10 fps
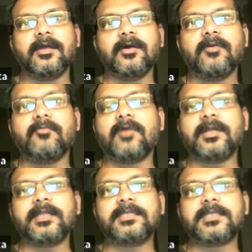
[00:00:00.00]

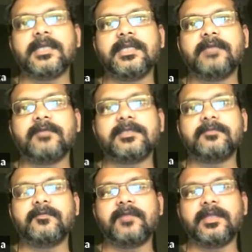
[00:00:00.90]
What else can give us a
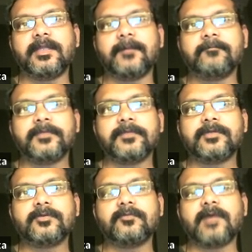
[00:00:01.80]
15?
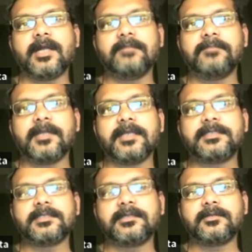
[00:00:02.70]
So 1
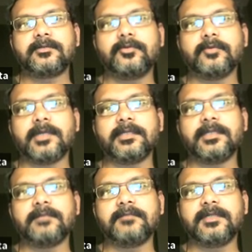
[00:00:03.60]
plus 2 other
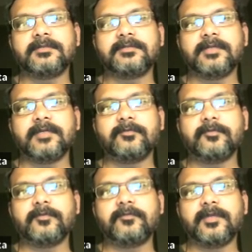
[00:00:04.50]
numbers which will give
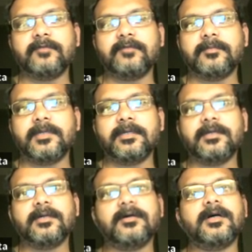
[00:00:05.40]
you 15 would be
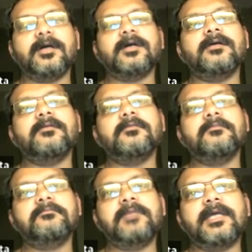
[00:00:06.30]

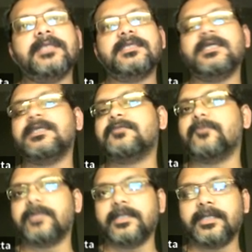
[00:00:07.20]
B and C is
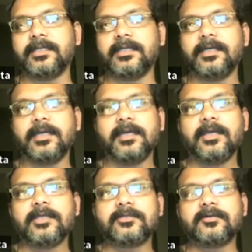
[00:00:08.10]
14 then.
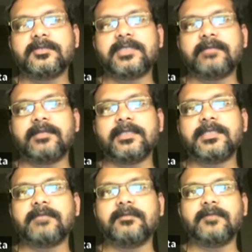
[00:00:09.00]
So 7 and
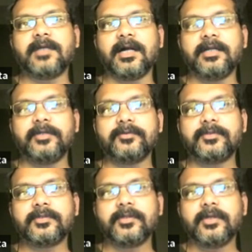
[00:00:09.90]
7 we can't
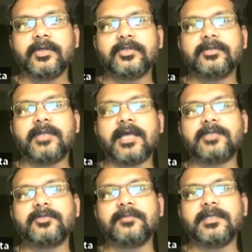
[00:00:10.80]
use. So it
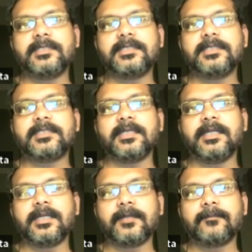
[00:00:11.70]
has to be 6 and 8.